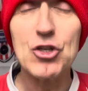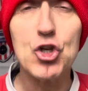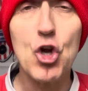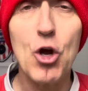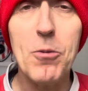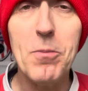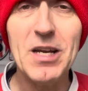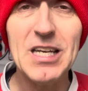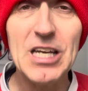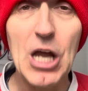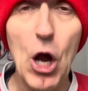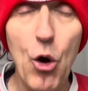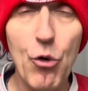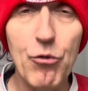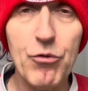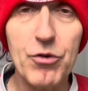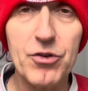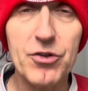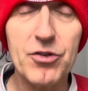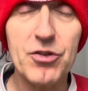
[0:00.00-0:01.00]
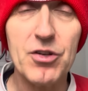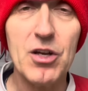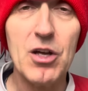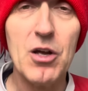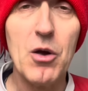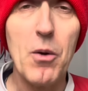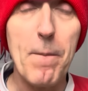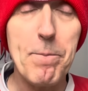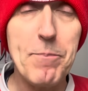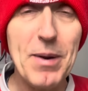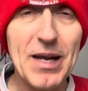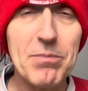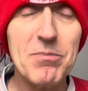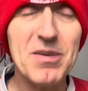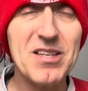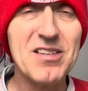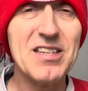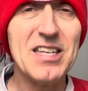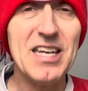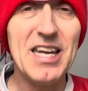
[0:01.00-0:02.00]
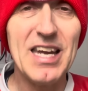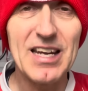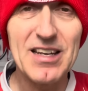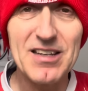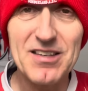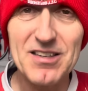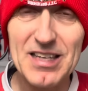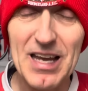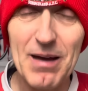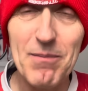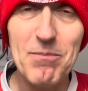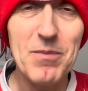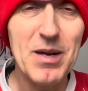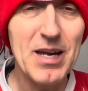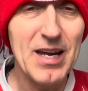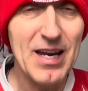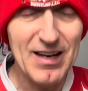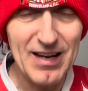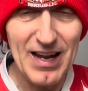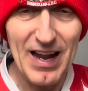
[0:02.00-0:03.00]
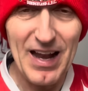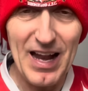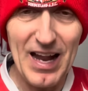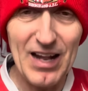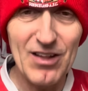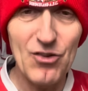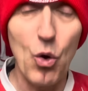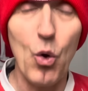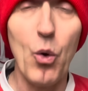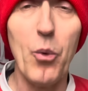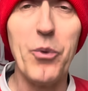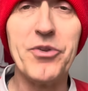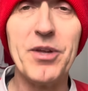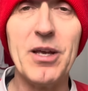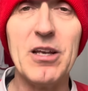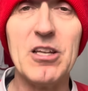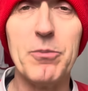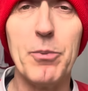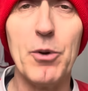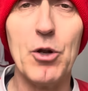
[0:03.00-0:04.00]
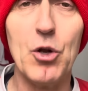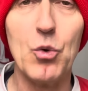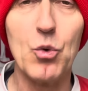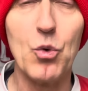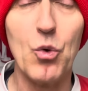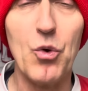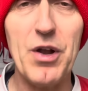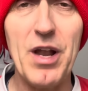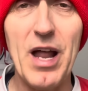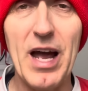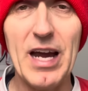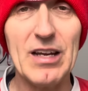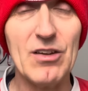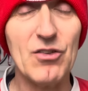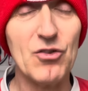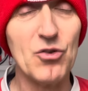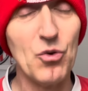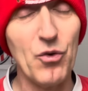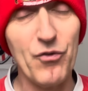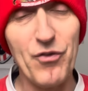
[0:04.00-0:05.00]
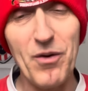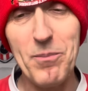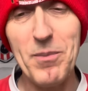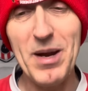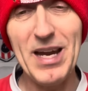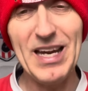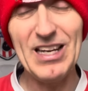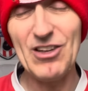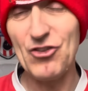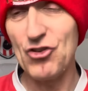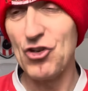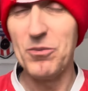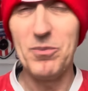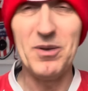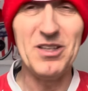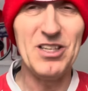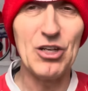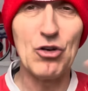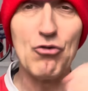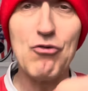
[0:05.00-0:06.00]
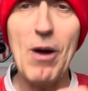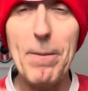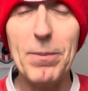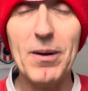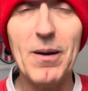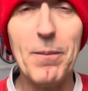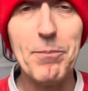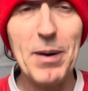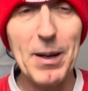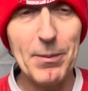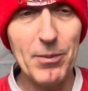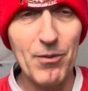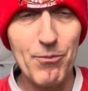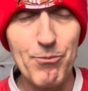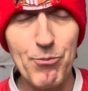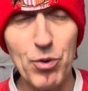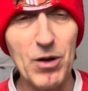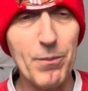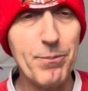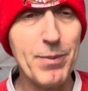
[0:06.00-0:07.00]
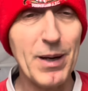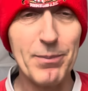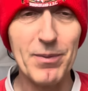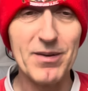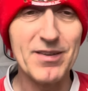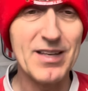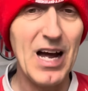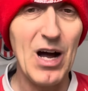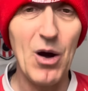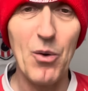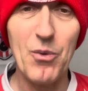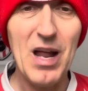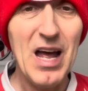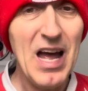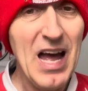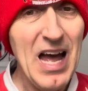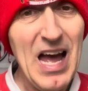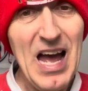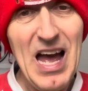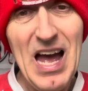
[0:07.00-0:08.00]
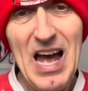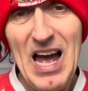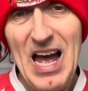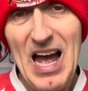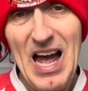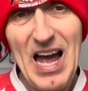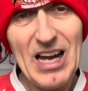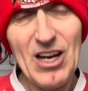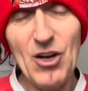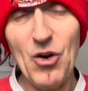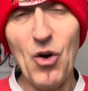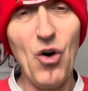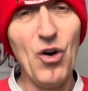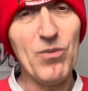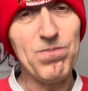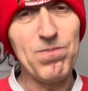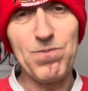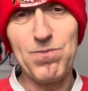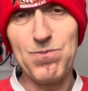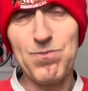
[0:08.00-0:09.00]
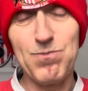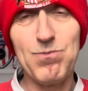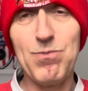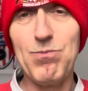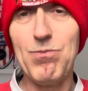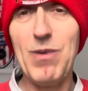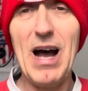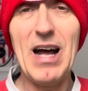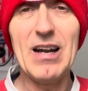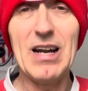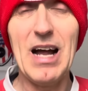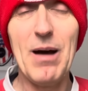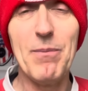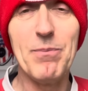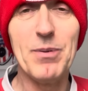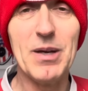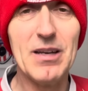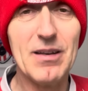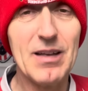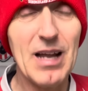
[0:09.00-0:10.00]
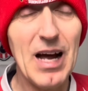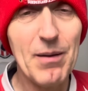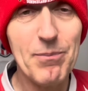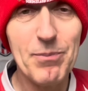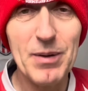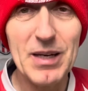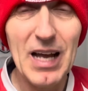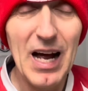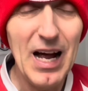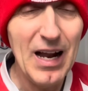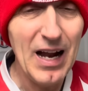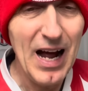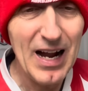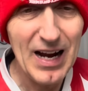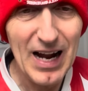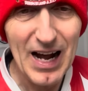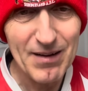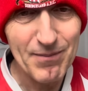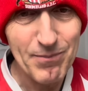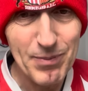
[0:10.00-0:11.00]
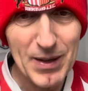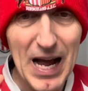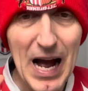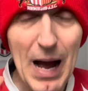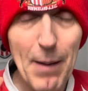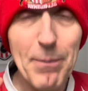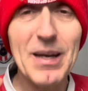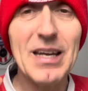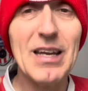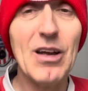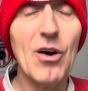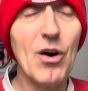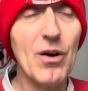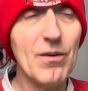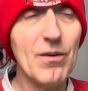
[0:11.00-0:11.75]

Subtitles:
too many errors. Big mistakes get made, and it always seems to be Lugo 9. So for me, he's too busy grappling people, pulling people down. You know, I'd be happy